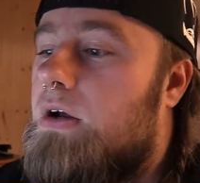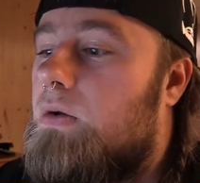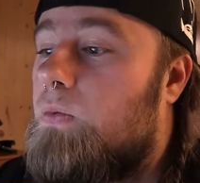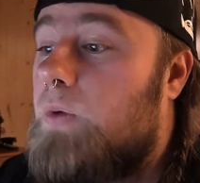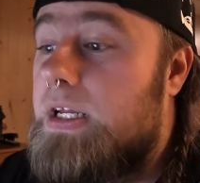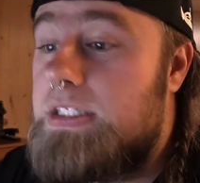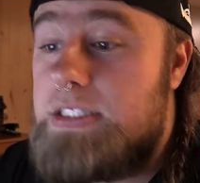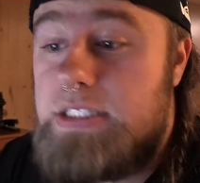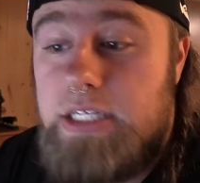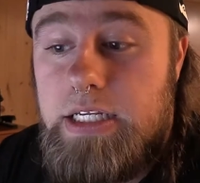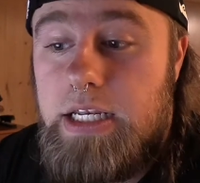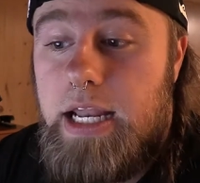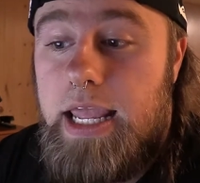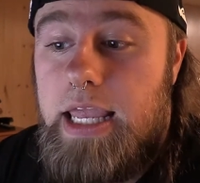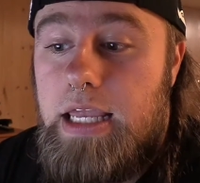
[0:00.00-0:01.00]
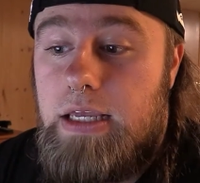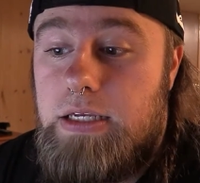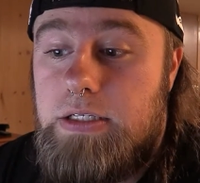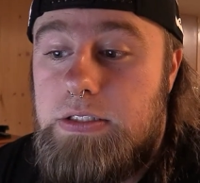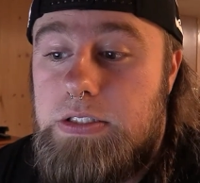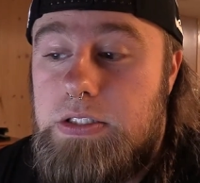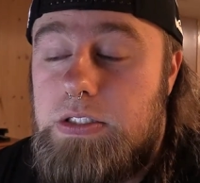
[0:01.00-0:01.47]
Winston
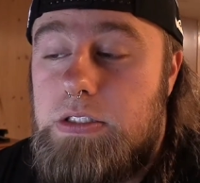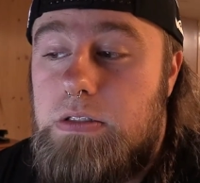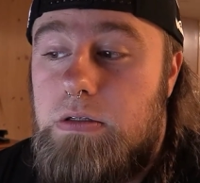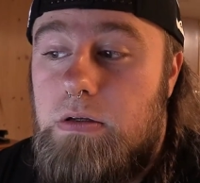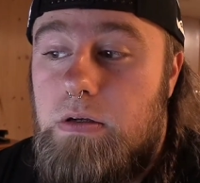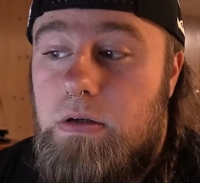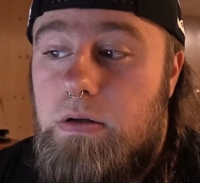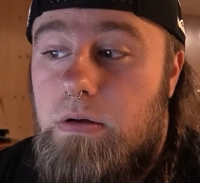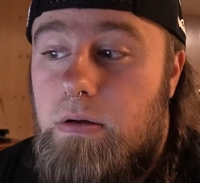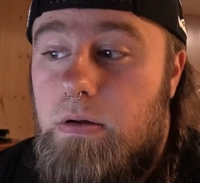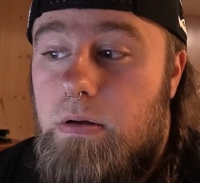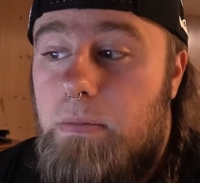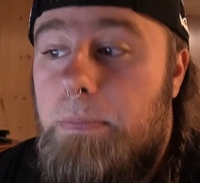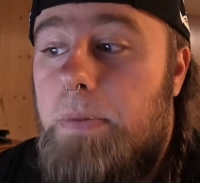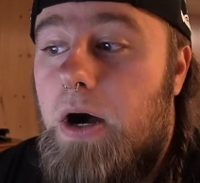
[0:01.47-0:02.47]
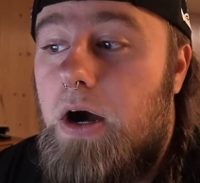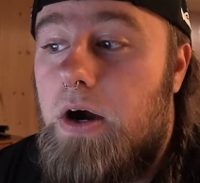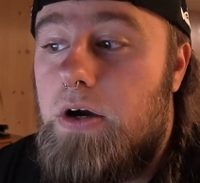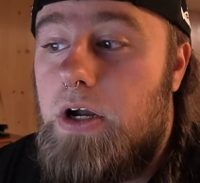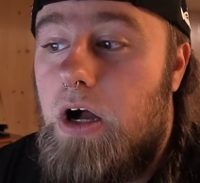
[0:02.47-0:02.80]
is part